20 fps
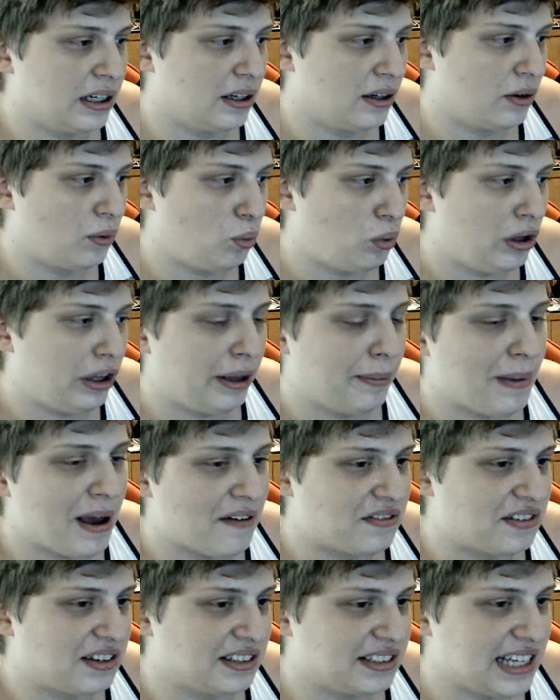William
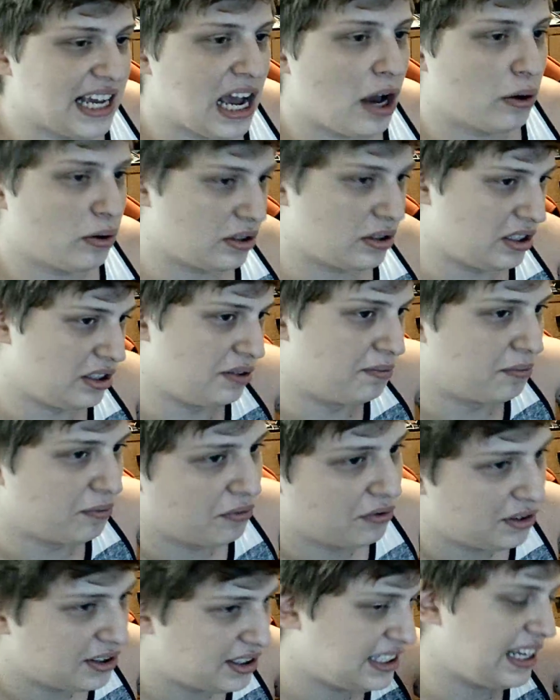Afton's house and
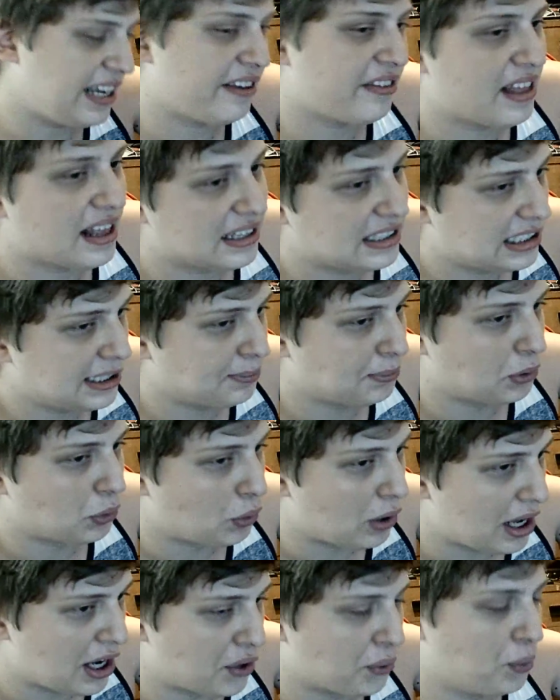seeing that someone
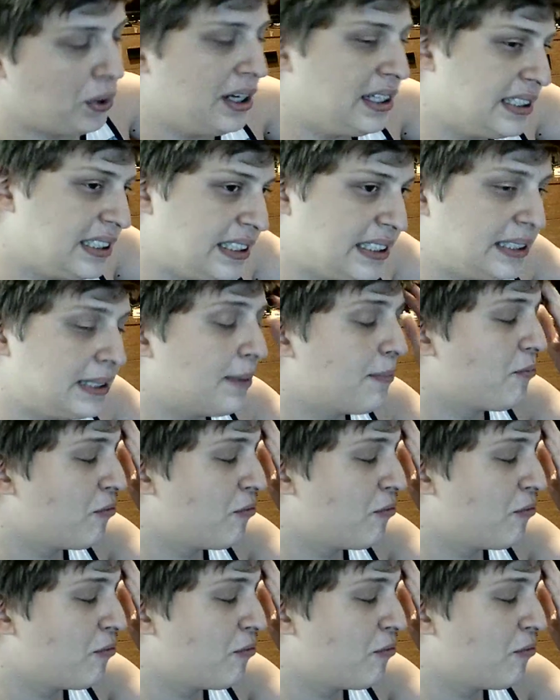ran away,